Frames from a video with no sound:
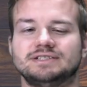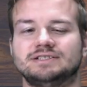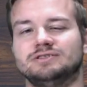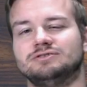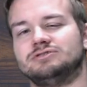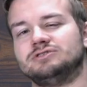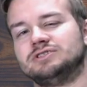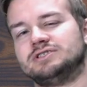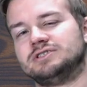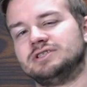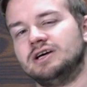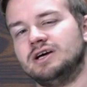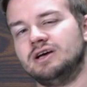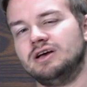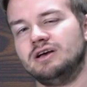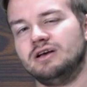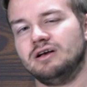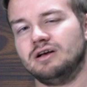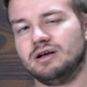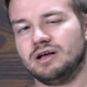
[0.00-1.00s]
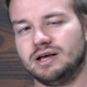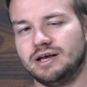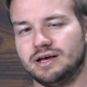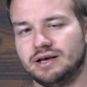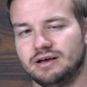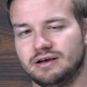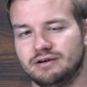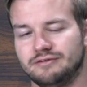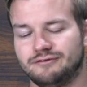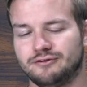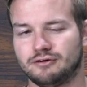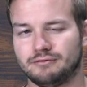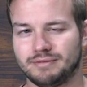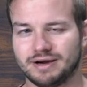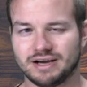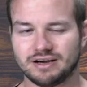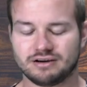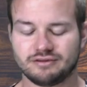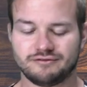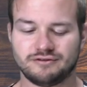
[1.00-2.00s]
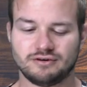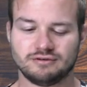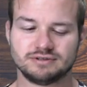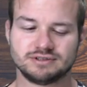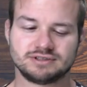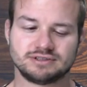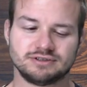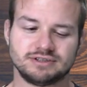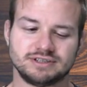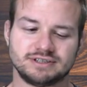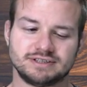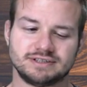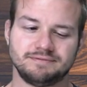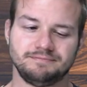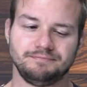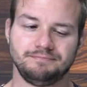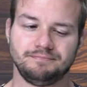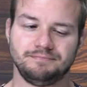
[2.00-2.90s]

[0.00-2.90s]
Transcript: So there's for microphones, there is